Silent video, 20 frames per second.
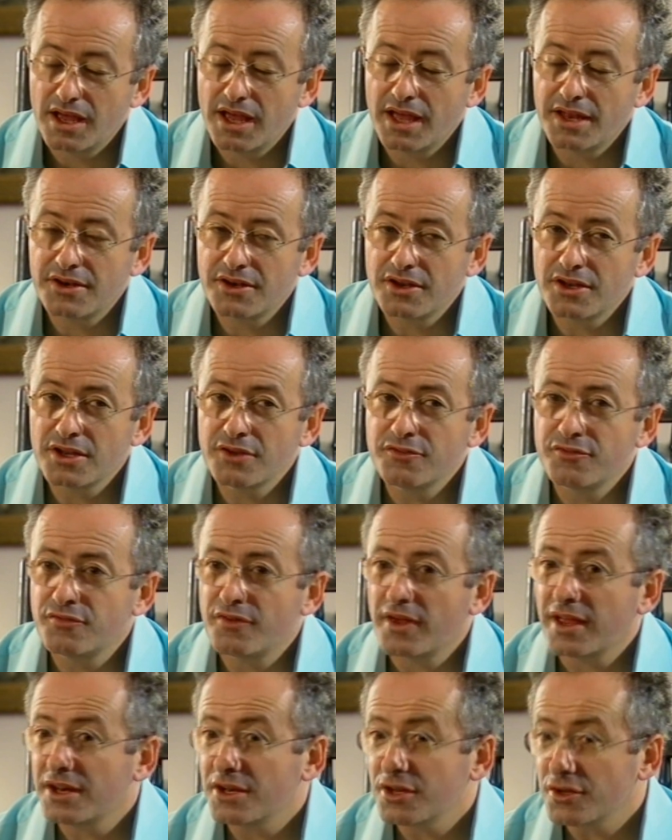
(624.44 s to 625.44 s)
And if
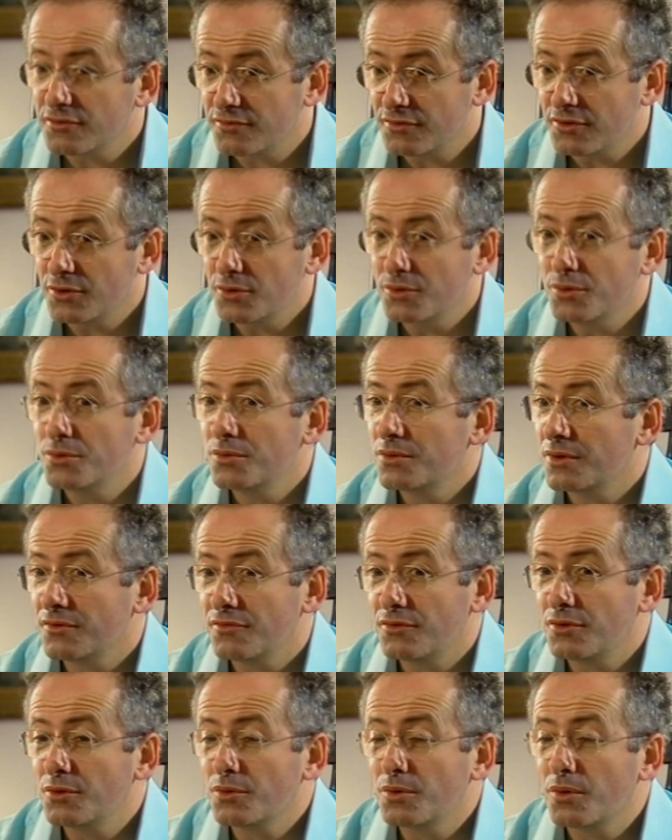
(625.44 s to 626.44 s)
any of you,
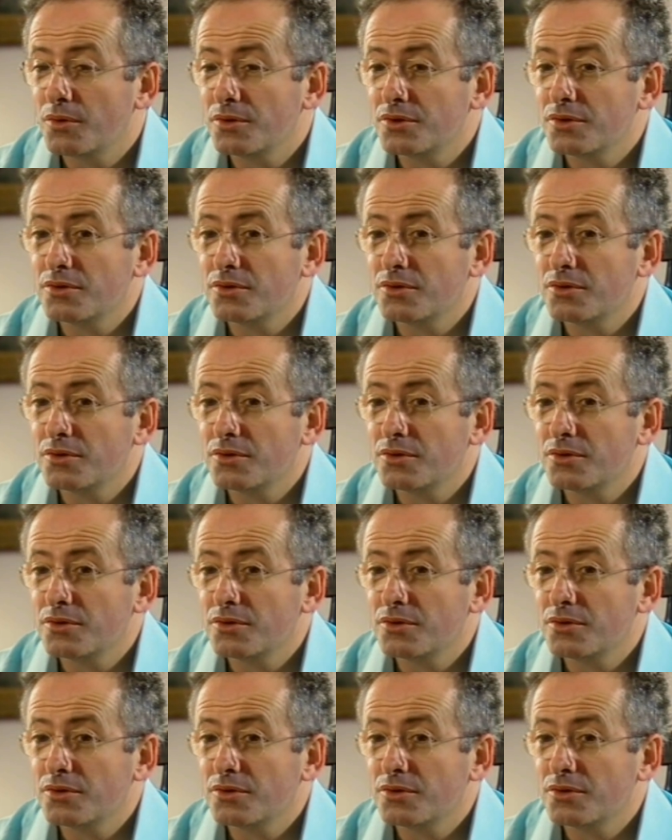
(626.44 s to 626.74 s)
if you or